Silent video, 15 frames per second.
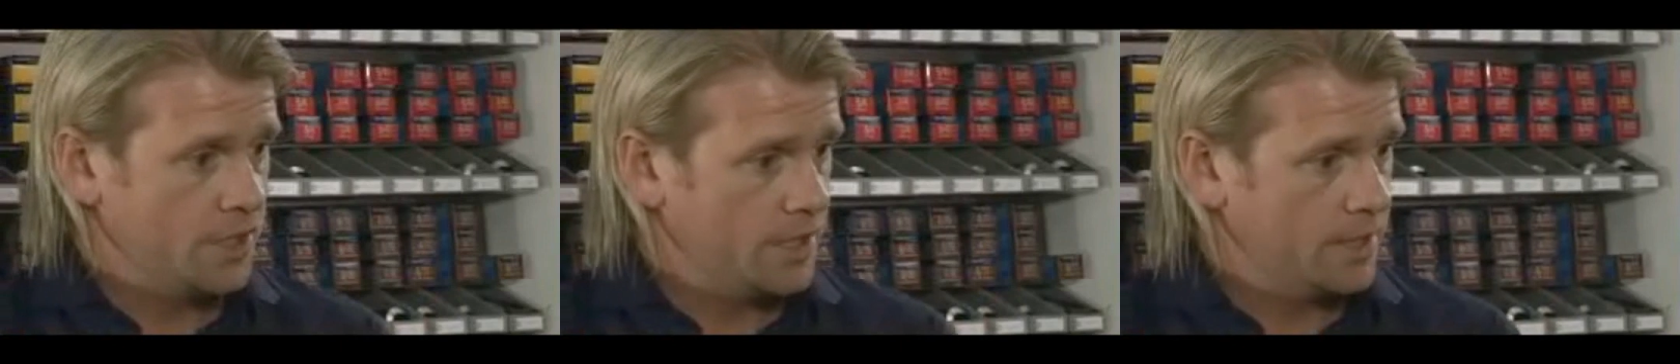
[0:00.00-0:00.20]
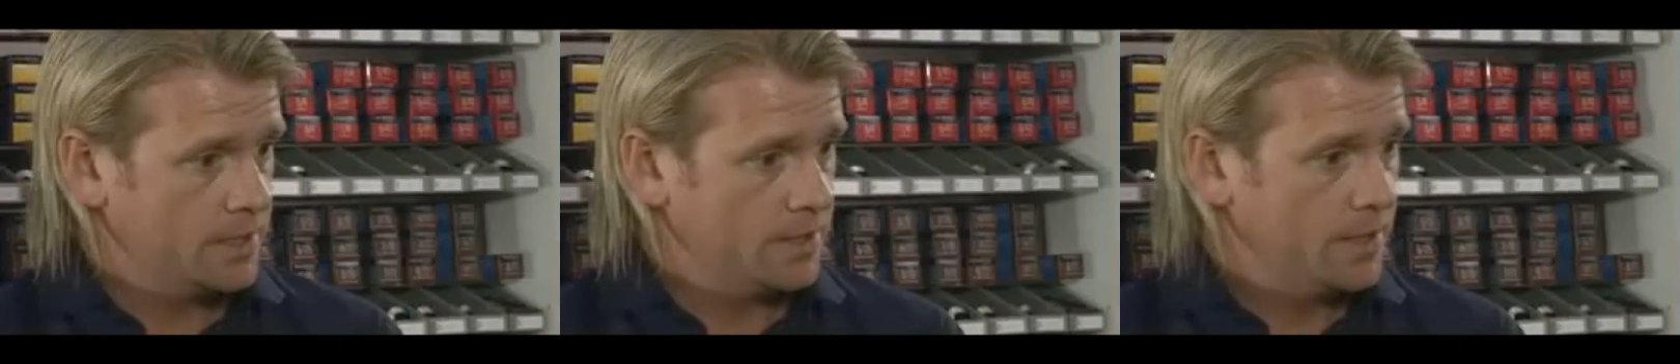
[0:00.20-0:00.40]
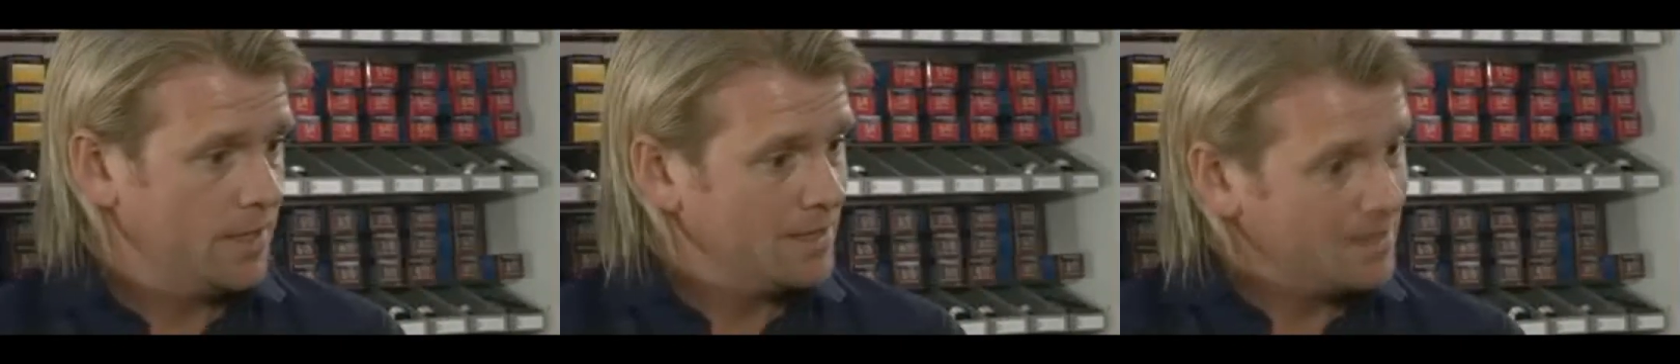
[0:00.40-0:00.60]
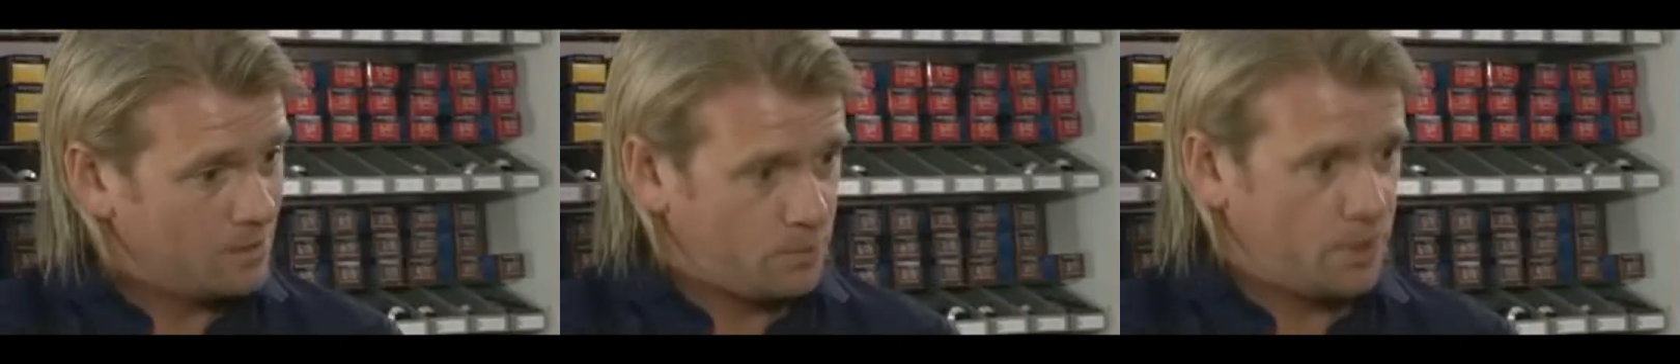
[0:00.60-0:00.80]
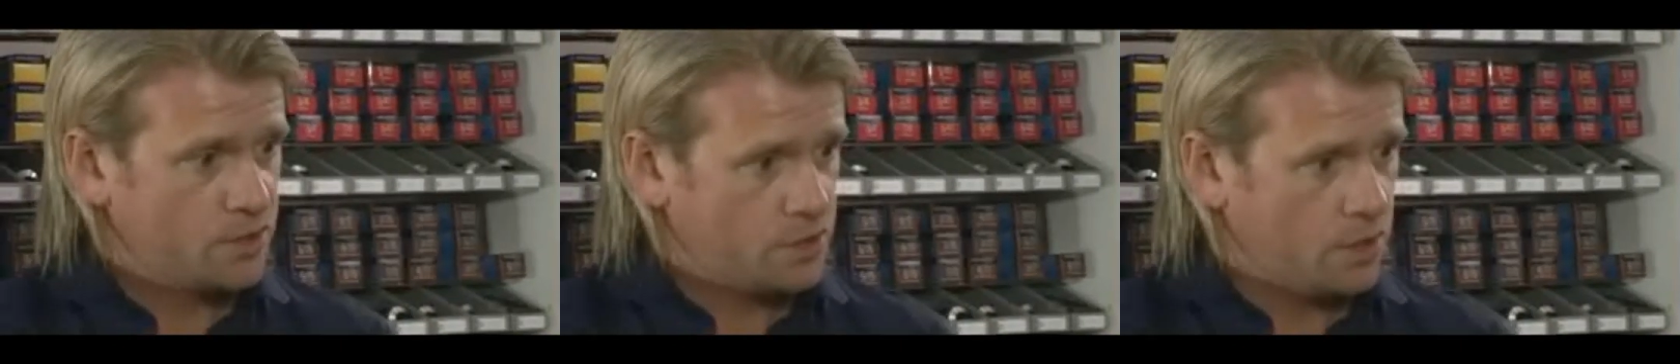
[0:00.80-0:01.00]
shine. A
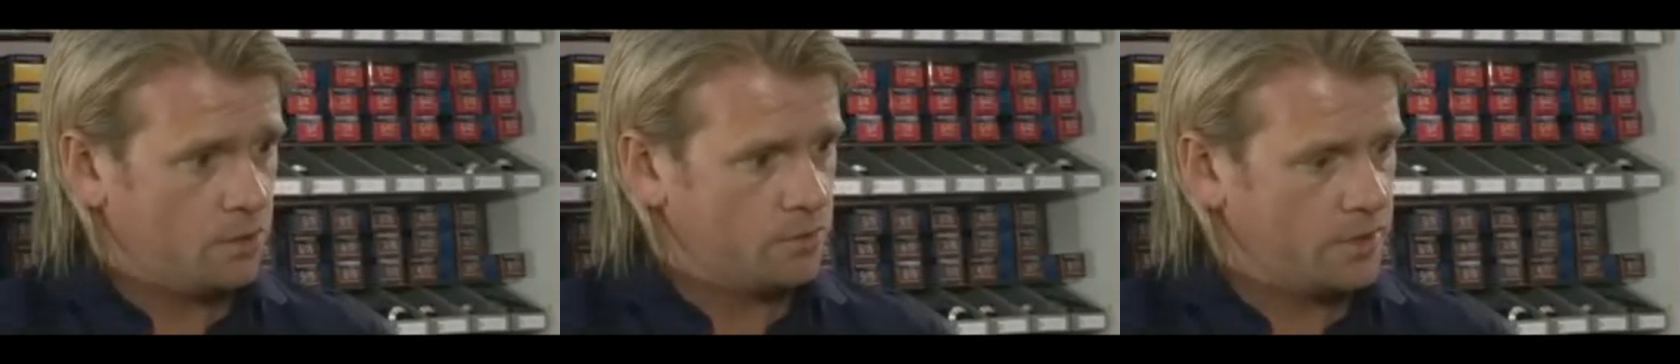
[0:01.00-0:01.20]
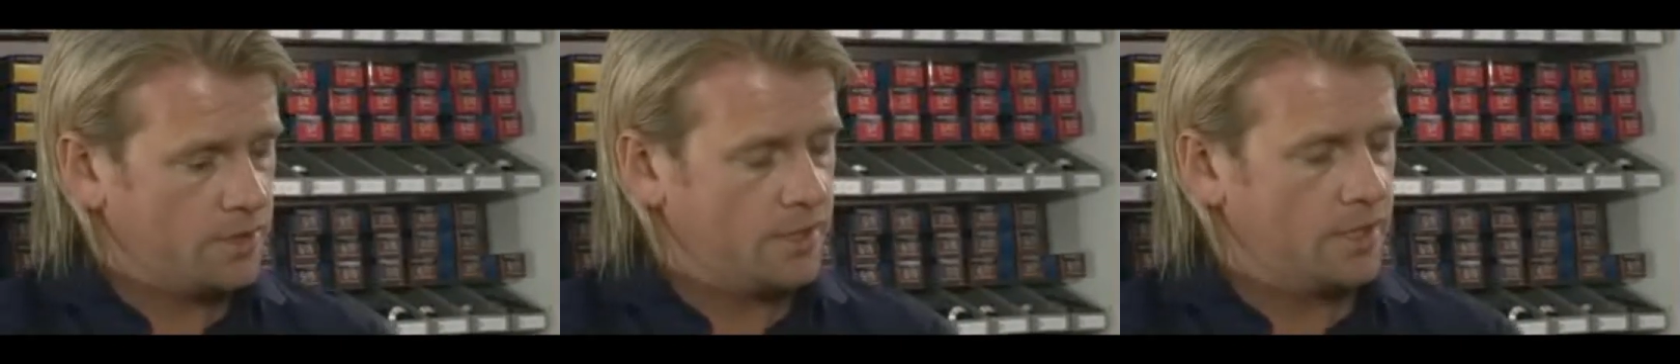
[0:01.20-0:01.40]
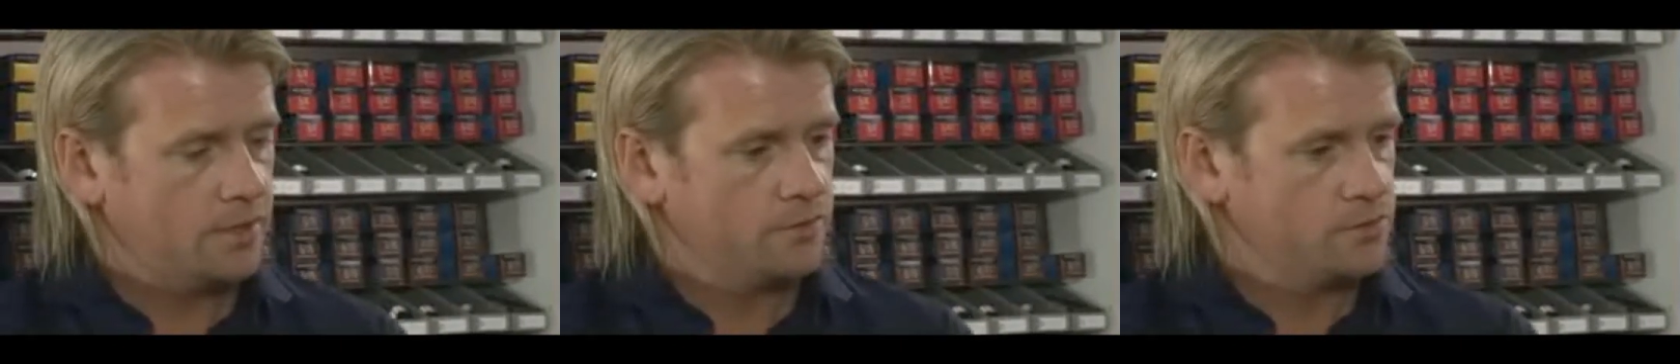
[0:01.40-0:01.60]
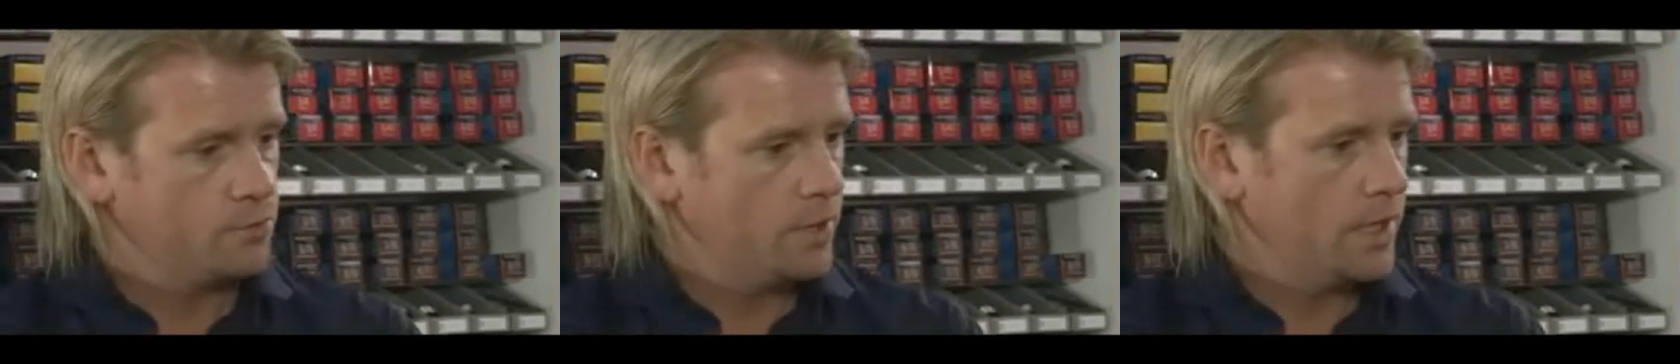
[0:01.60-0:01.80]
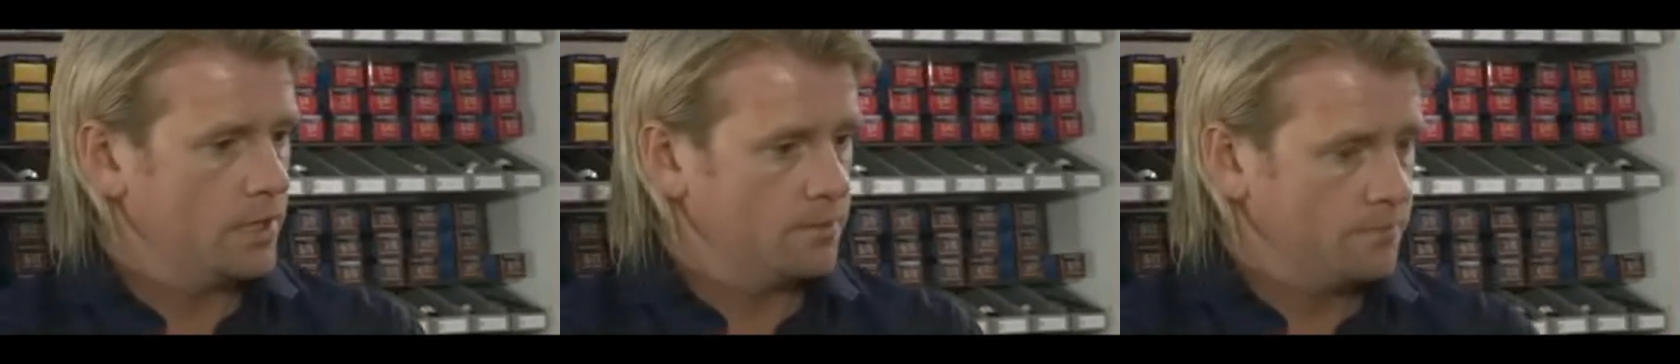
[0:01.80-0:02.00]
little bit of tone in there as
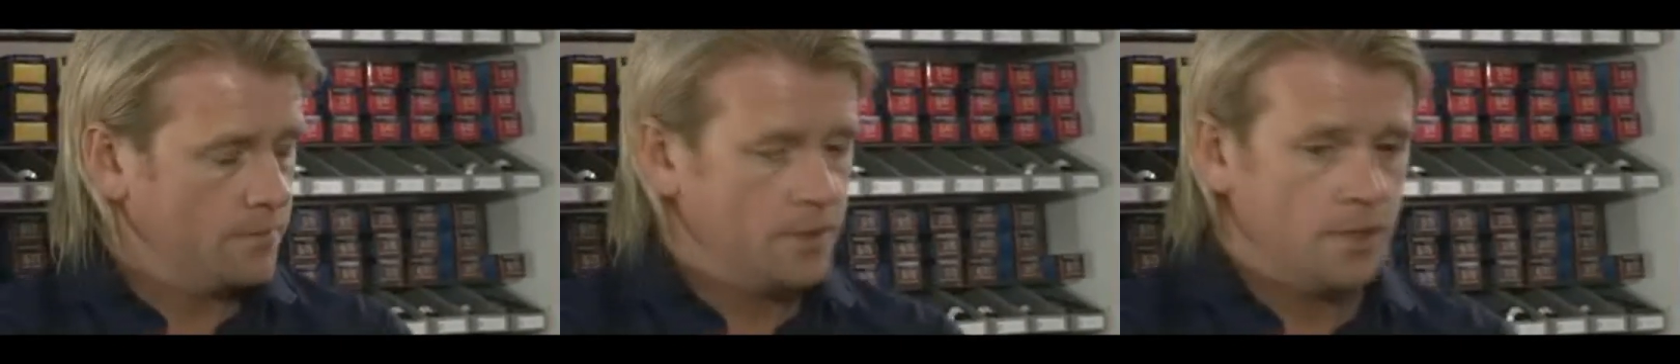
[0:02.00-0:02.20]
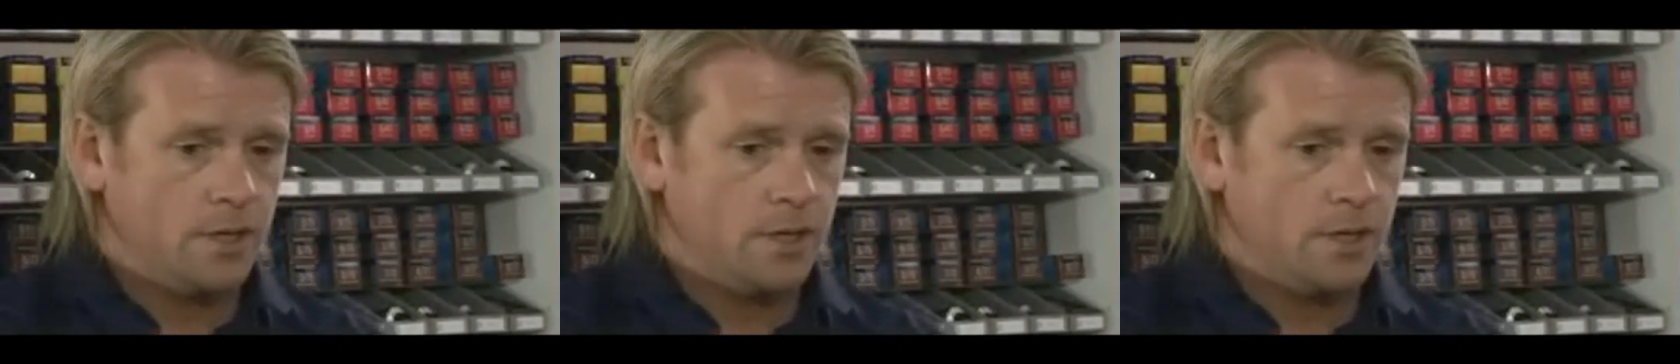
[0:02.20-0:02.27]
well.